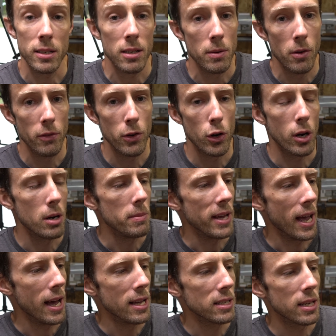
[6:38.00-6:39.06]
some of you are going to be
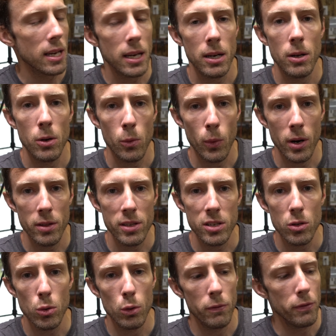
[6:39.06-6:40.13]
asking where this
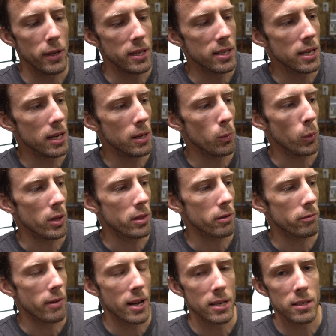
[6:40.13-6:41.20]
tool fits in with the
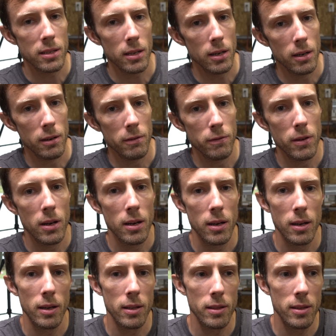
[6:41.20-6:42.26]
rest of
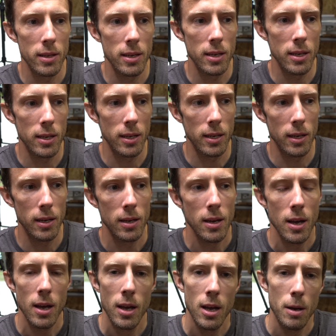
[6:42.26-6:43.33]
the
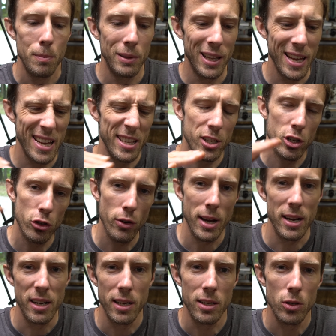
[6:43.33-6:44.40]
blade
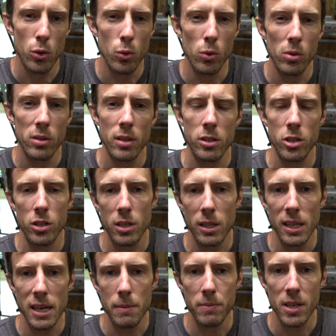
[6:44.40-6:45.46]
straightening tools such as
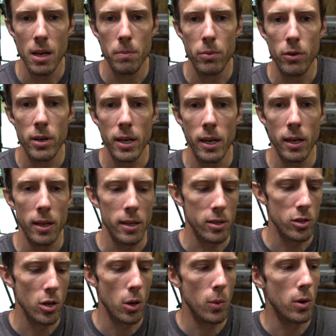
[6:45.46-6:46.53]
clamp tempering and
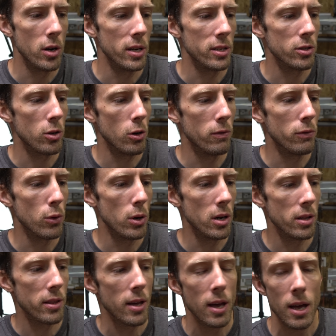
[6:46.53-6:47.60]
so on and so
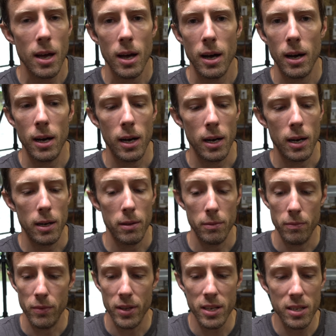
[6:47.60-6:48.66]
forth. Uh,
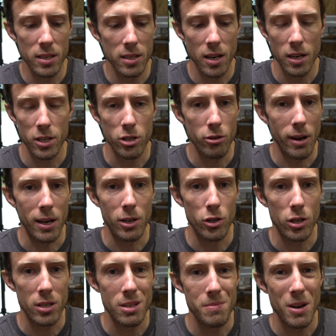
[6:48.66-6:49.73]
this is going to straighten
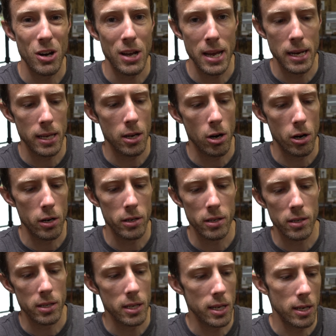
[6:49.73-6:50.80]
just about any
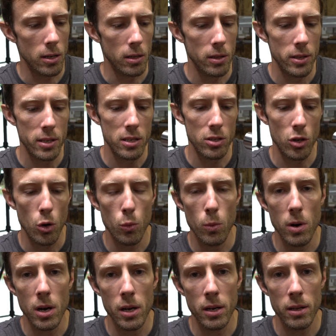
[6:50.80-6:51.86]
hardened steel. This is 0
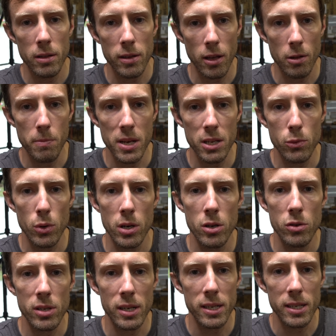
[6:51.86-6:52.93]
O1. The other piece we're
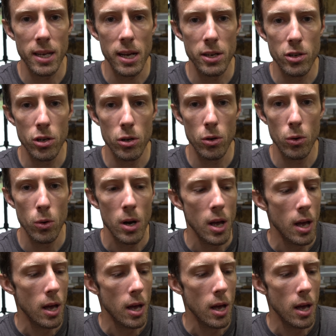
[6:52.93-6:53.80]
using is A2.